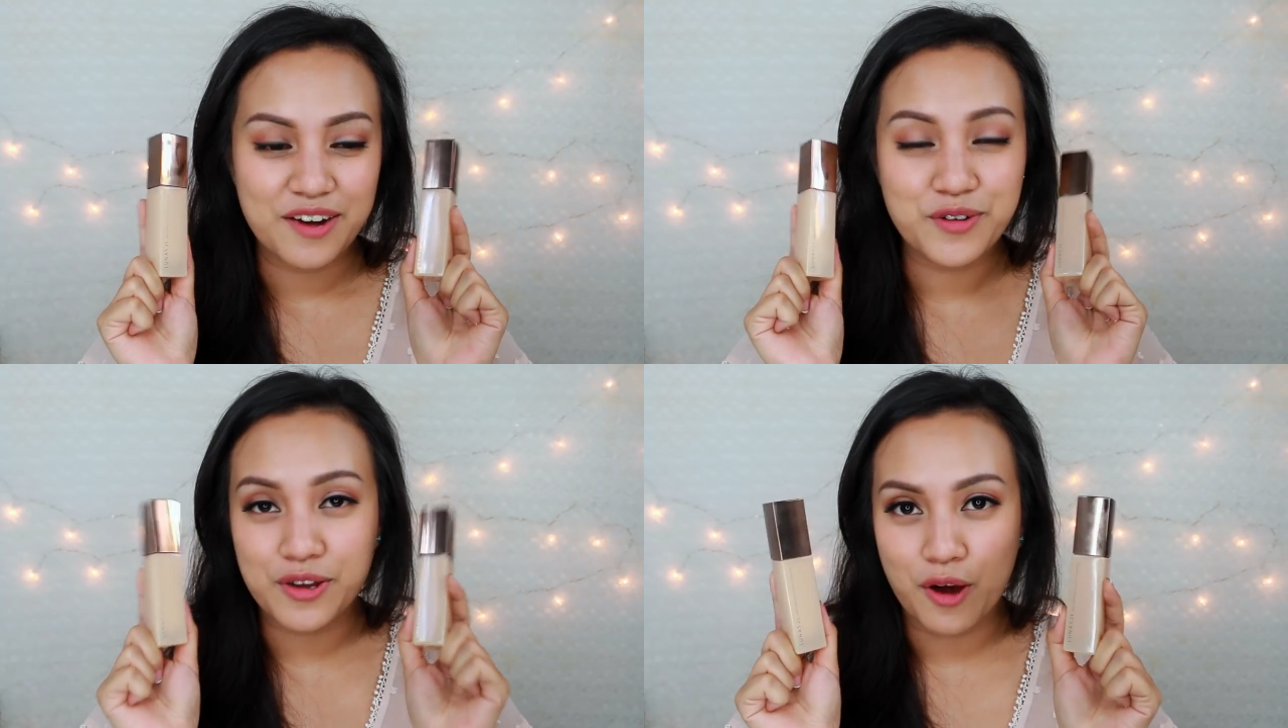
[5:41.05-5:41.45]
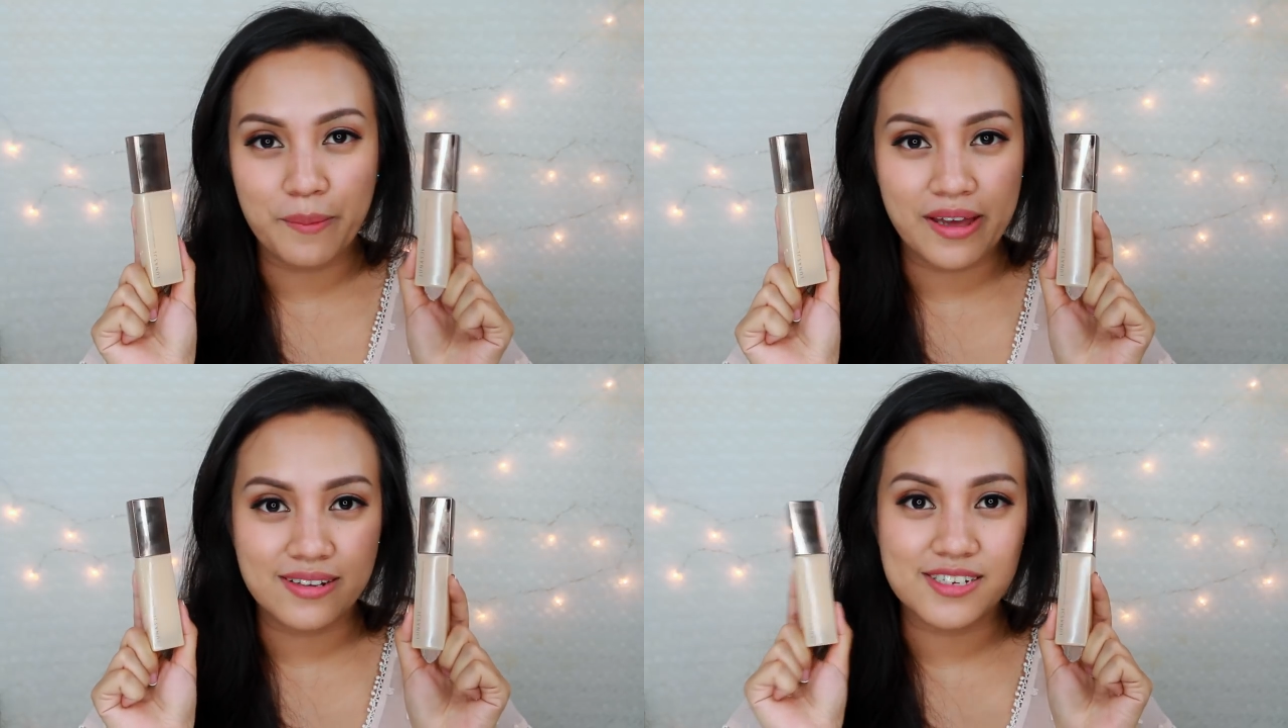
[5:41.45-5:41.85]

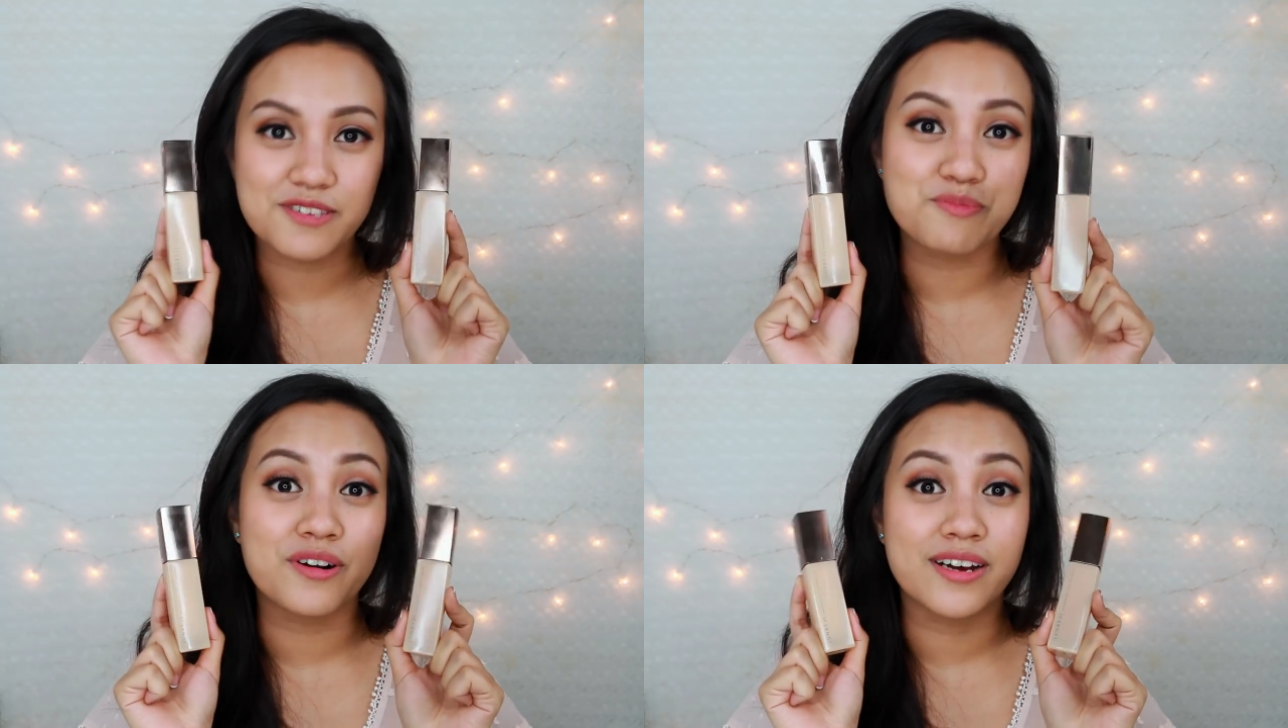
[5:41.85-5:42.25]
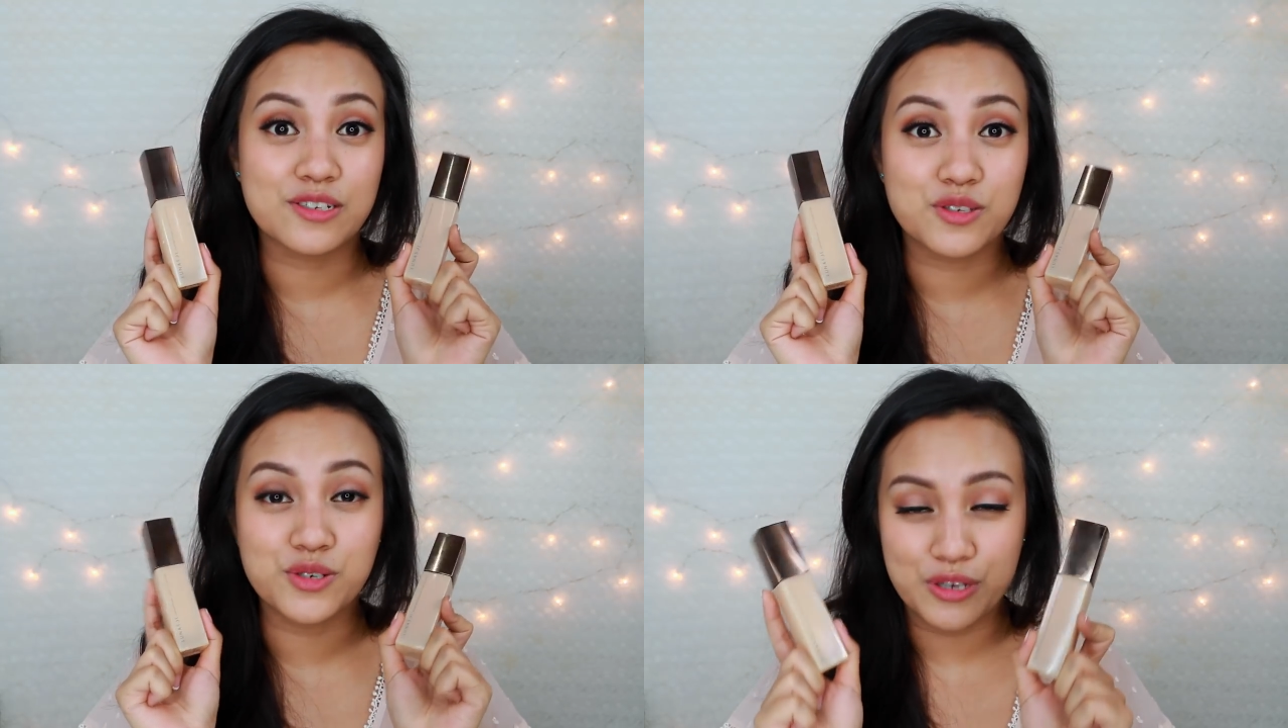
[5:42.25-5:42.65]
recommend this
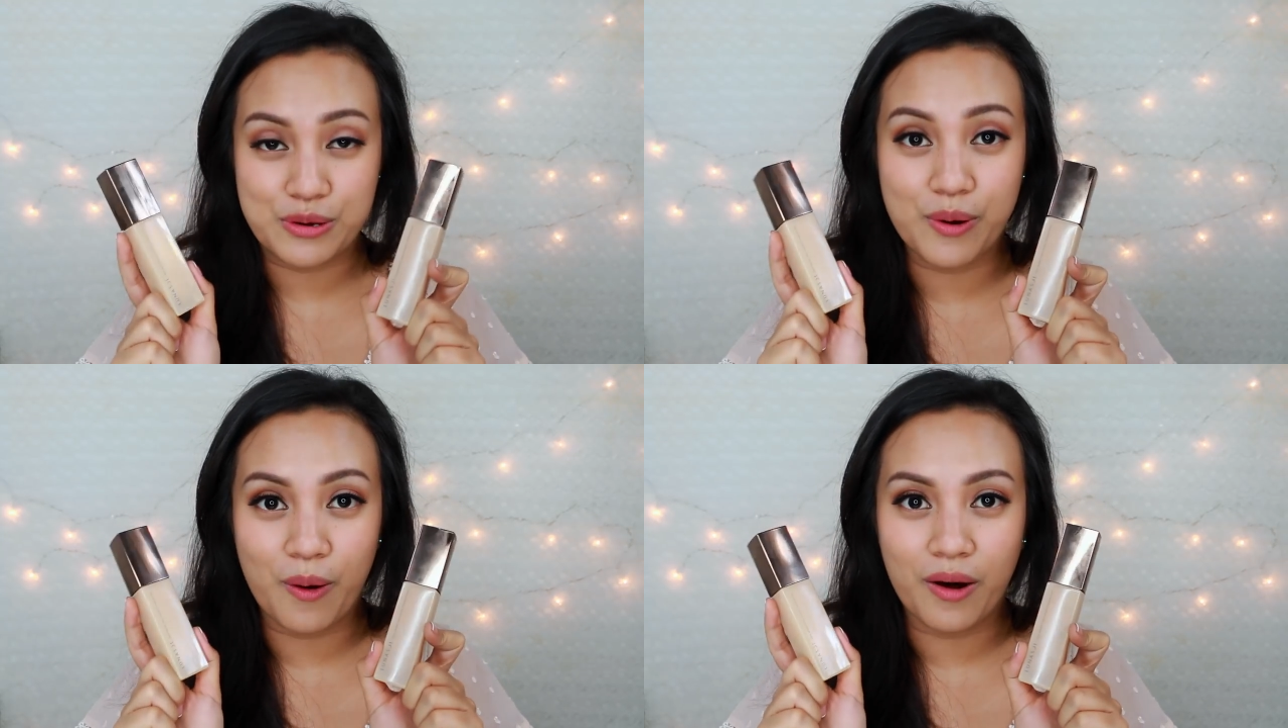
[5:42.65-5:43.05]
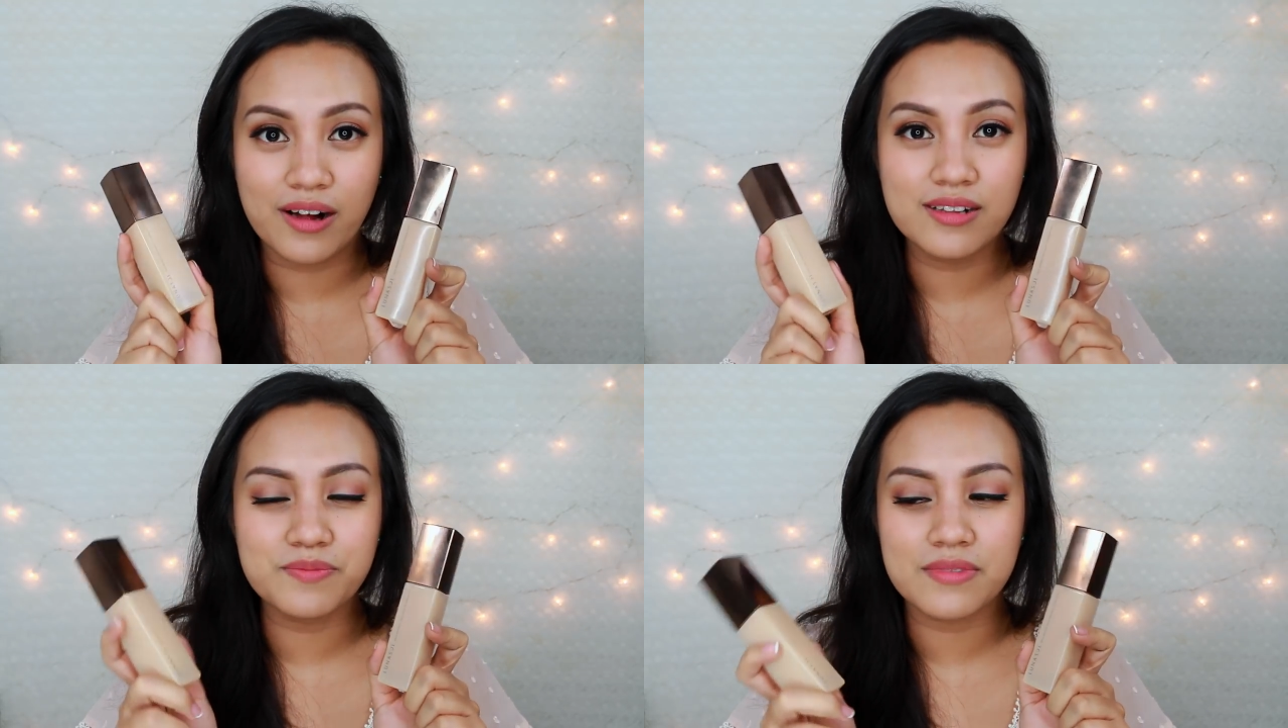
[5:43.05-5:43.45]
product to you
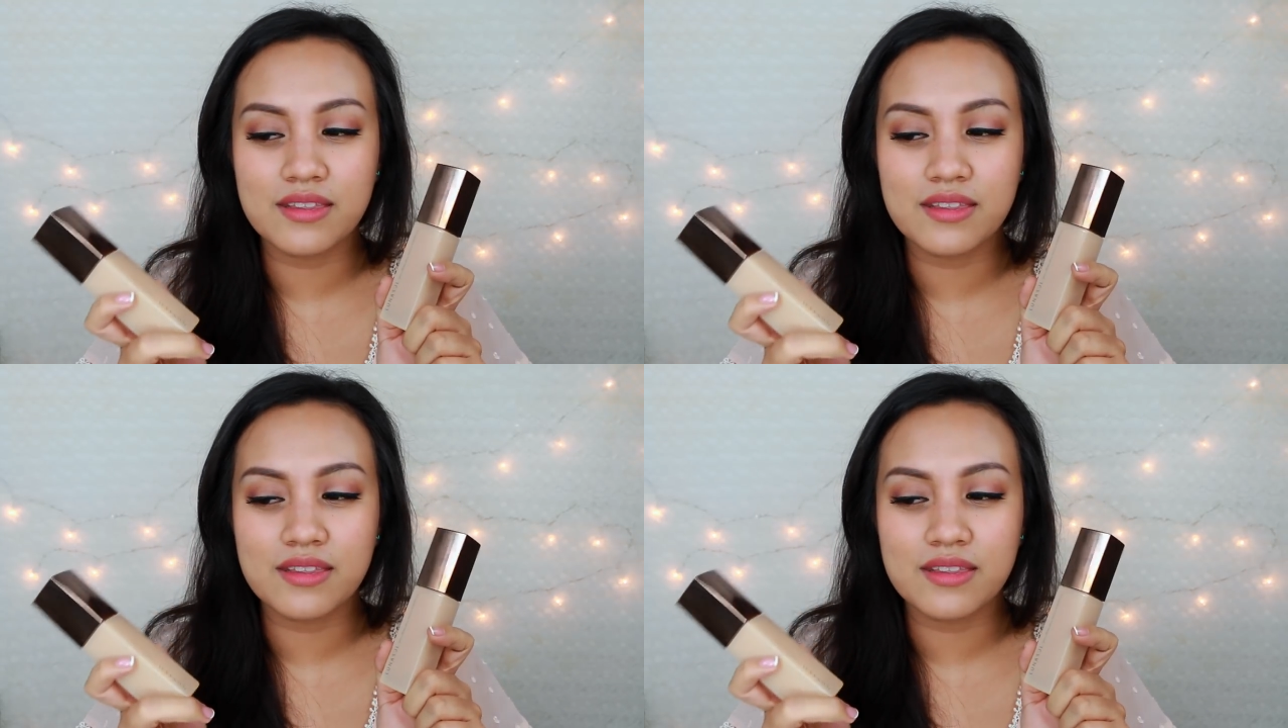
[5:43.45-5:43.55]
all.